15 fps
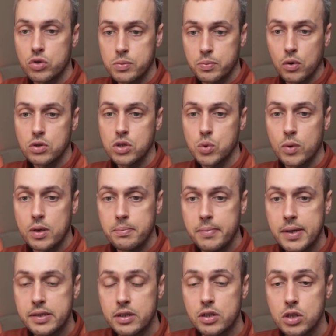response when
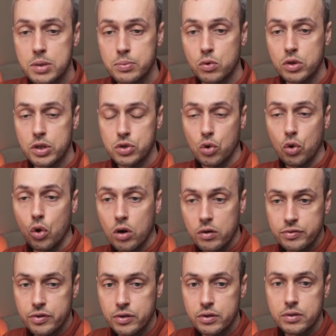maintenance mode is
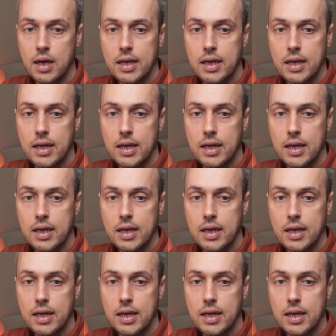off